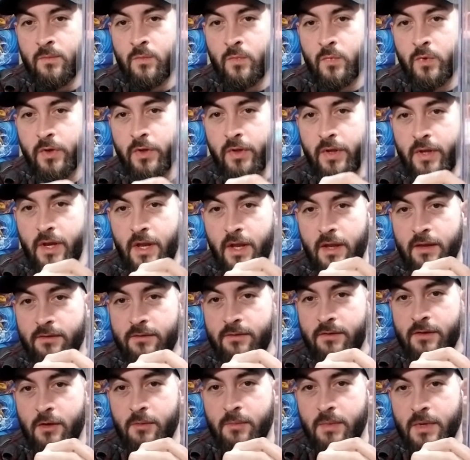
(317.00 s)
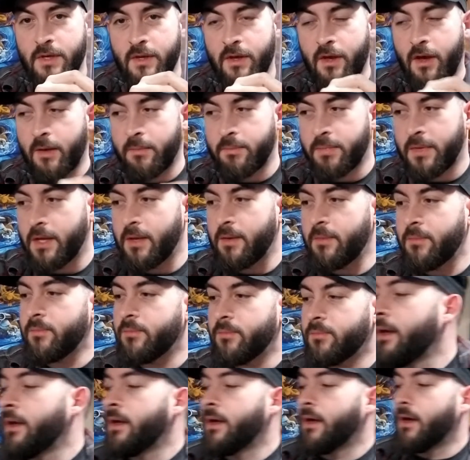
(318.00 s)
Really nice near mint copy.
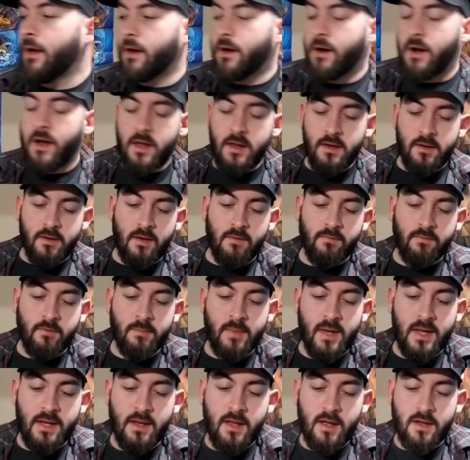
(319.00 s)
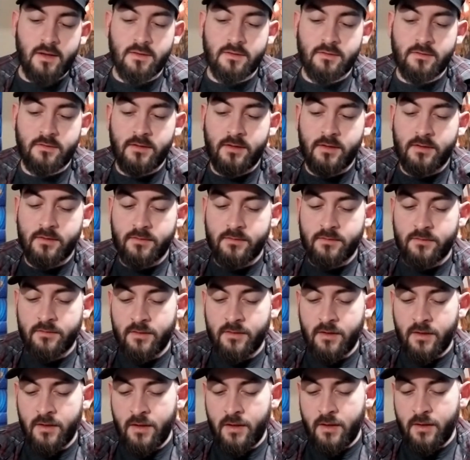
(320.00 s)
All right, time for my 9-6.
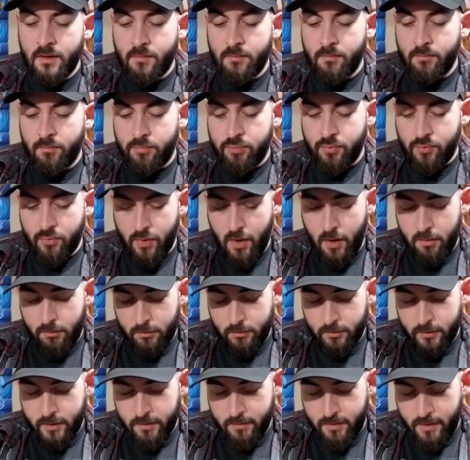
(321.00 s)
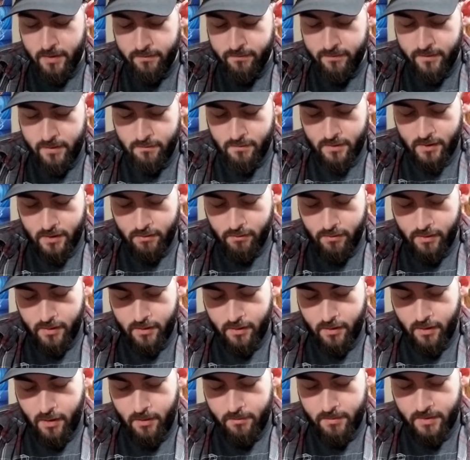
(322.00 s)
Probably my favorite
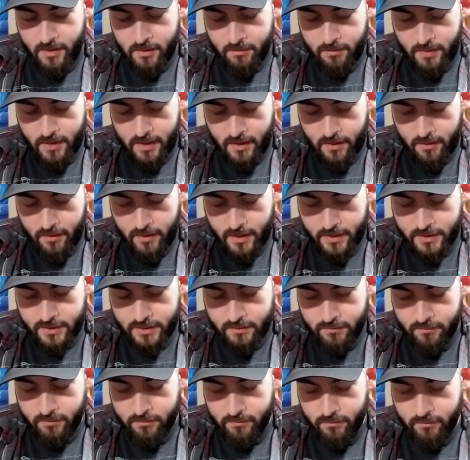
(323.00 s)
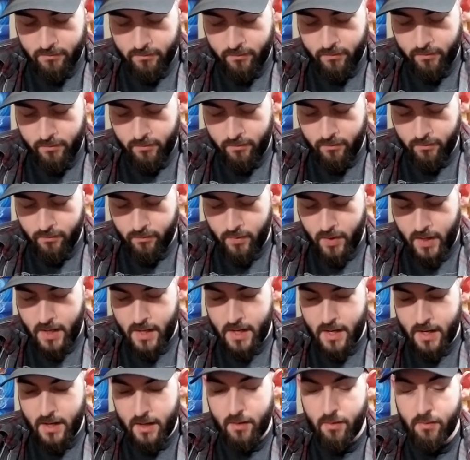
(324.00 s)
comic in my collection right
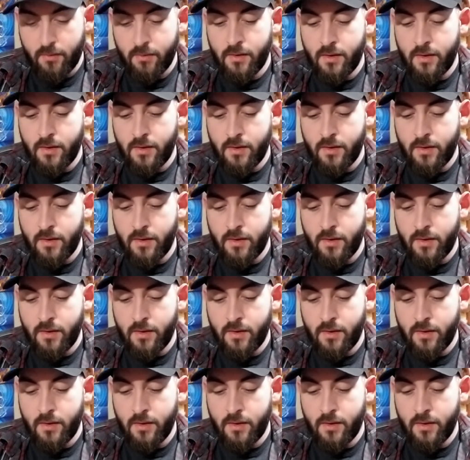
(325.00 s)
now.